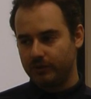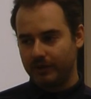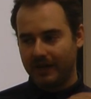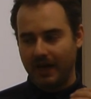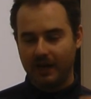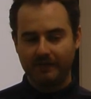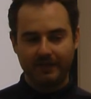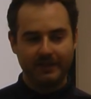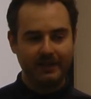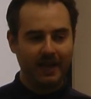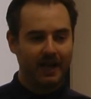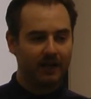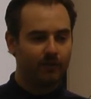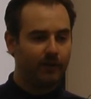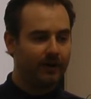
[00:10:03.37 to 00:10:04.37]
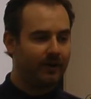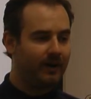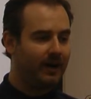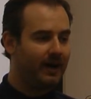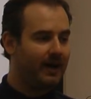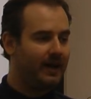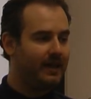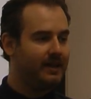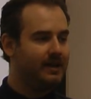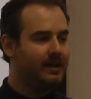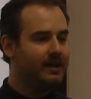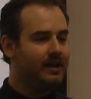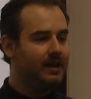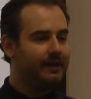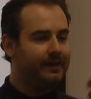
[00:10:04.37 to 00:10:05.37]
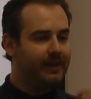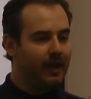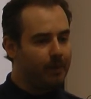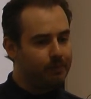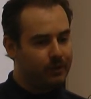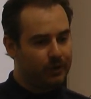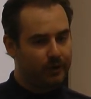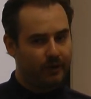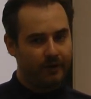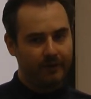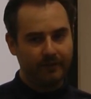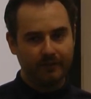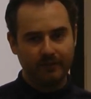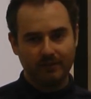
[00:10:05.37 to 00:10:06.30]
to the kind of attack where I capture